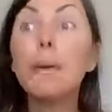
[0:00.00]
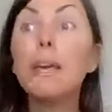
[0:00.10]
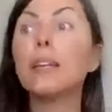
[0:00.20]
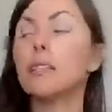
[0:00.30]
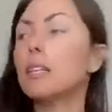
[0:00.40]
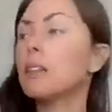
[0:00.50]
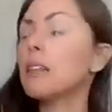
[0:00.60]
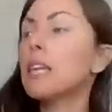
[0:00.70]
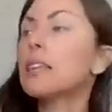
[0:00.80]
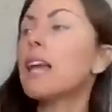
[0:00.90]
big, to
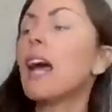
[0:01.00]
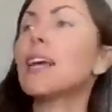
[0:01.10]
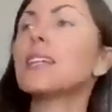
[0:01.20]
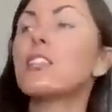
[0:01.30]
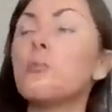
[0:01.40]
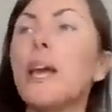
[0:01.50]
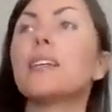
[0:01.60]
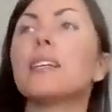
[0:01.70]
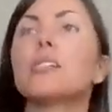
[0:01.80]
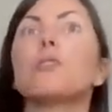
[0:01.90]
think that
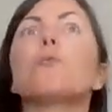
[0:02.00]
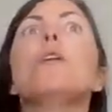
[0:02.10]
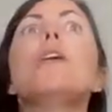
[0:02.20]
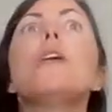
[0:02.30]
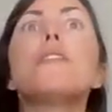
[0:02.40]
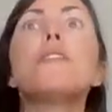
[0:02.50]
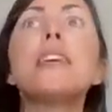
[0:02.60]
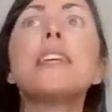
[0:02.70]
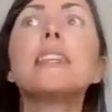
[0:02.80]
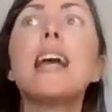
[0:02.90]
expanded, to
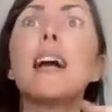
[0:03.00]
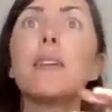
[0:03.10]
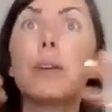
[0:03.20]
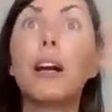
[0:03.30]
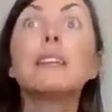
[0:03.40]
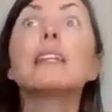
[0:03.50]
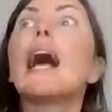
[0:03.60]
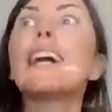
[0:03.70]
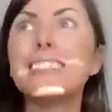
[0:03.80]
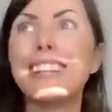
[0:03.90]
think that
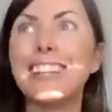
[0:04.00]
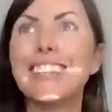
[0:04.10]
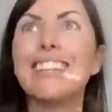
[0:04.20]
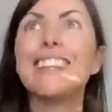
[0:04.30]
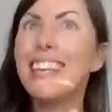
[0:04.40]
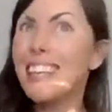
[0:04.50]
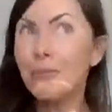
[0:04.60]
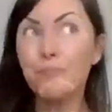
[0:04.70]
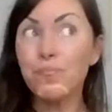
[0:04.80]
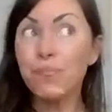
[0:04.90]
galactic,
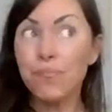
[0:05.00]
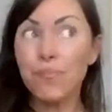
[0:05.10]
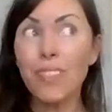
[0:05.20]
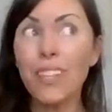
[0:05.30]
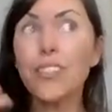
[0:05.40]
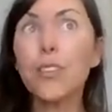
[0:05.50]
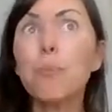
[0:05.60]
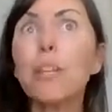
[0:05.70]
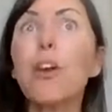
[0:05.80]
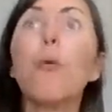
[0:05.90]
to
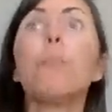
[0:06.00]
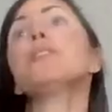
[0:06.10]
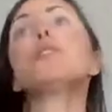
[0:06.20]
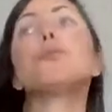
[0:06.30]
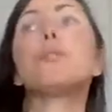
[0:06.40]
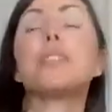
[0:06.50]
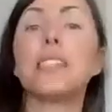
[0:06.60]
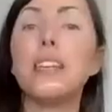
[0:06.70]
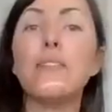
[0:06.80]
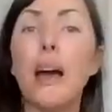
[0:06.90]
be open to
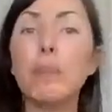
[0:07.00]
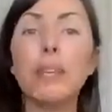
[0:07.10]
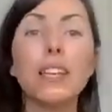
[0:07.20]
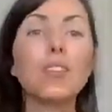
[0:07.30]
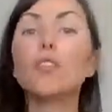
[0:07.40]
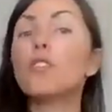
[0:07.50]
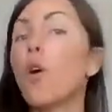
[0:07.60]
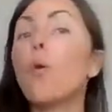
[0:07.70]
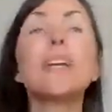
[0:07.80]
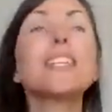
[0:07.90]
receive that, because there's
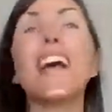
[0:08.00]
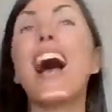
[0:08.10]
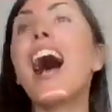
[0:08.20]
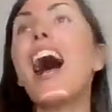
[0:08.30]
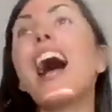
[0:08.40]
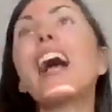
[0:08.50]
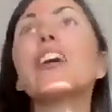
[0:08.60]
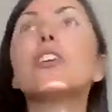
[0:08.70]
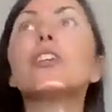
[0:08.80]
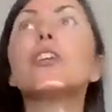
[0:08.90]
always a
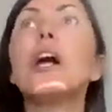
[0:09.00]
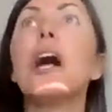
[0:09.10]
higher